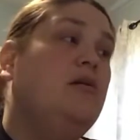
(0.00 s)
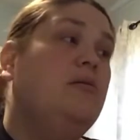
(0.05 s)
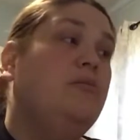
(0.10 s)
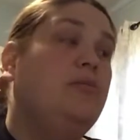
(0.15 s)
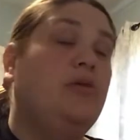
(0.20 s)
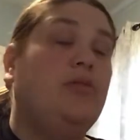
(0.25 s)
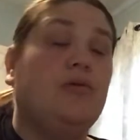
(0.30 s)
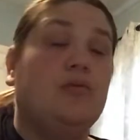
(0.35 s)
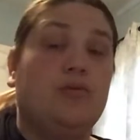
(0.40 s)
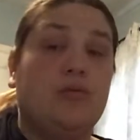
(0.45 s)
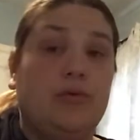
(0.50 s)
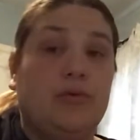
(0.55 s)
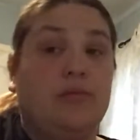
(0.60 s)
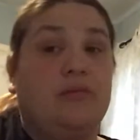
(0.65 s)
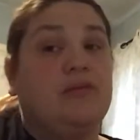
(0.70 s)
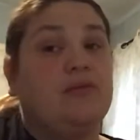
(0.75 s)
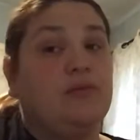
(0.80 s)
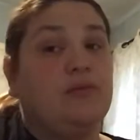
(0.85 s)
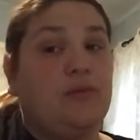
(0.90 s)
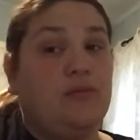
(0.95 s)
but the
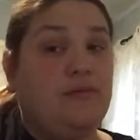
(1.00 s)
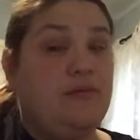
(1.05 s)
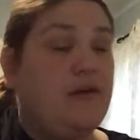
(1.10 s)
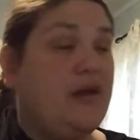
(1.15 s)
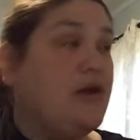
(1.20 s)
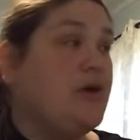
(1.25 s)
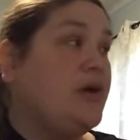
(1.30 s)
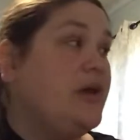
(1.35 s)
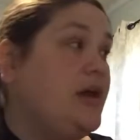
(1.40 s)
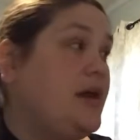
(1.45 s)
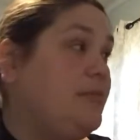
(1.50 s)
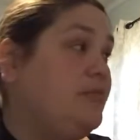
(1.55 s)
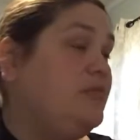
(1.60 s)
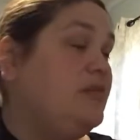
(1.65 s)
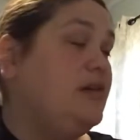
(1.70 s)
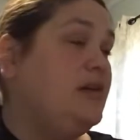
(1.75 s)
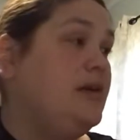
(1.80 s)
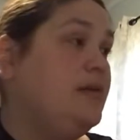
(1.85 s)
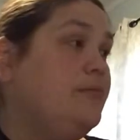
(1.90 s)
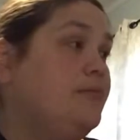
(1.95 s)
rooms were very
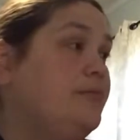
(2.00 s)
empty.